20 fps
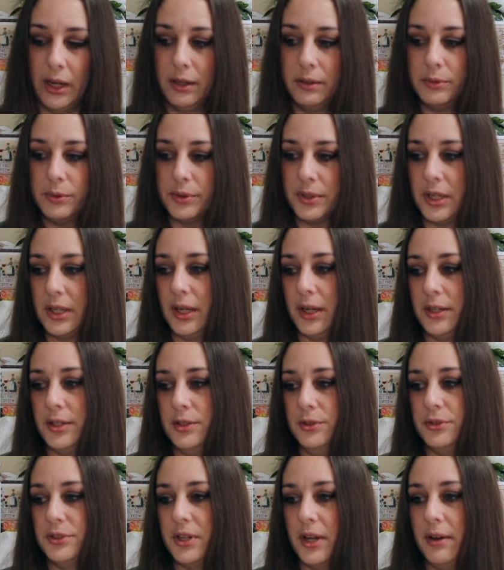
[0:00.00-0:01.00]
don't think I
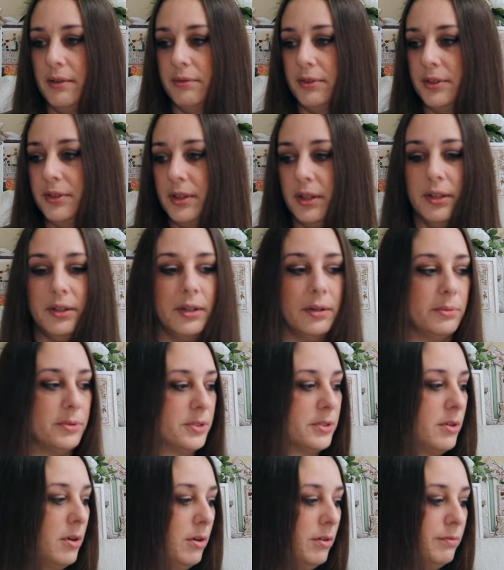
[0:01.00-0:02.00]
used everything that
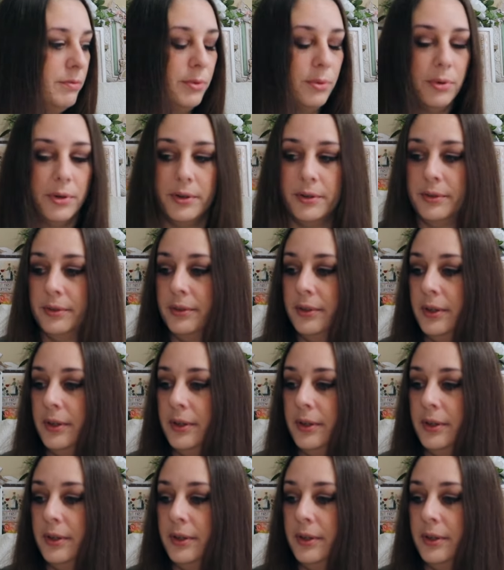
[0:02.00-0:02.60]
was called for.